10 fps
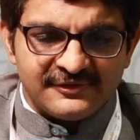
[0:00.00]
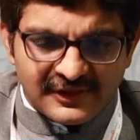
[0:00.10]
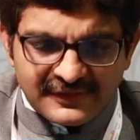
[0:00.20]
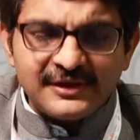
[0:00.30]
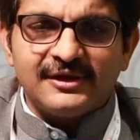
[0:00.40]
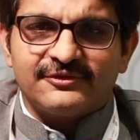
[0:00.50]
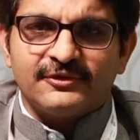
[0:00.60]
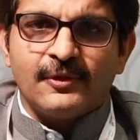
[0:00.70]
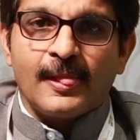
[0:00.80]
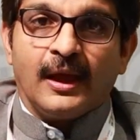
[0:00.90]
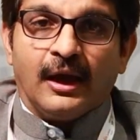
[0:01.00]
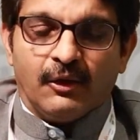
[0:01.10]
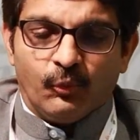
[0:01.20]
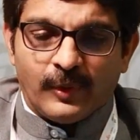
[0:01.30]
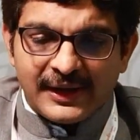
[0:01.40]
The thing is,
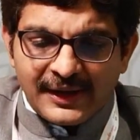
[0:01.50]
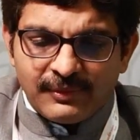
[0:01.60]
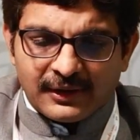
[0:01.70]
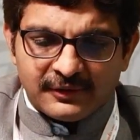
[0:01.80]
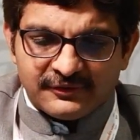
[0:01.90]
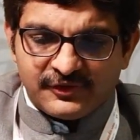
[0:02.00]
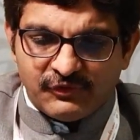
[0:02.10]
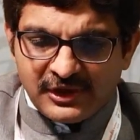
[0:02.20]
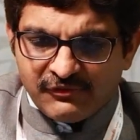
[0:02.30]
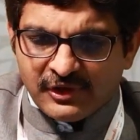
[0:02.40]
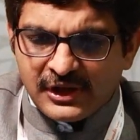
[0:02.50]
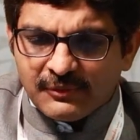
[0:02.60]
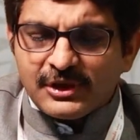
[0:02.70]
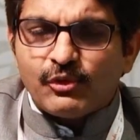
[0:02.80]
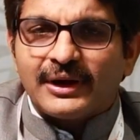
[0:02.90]

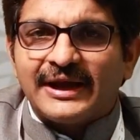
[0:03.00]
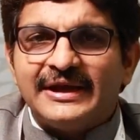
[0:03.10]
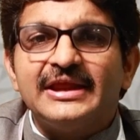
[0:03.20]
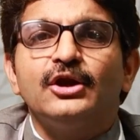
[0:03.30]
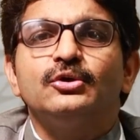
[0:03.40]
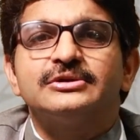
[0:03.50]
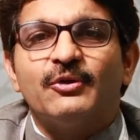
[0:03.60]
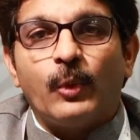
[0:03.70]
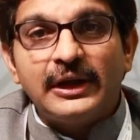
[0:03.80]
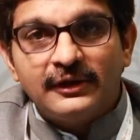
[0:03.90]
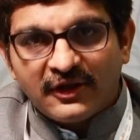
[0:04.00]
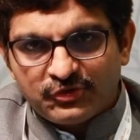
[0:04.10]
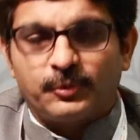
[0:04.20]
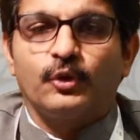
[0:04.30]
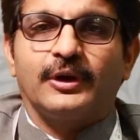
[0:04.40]
whenever you are getting into the weight
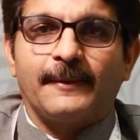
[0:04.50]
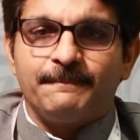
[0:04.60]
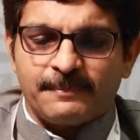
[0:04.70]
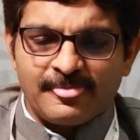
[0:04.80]
loss program,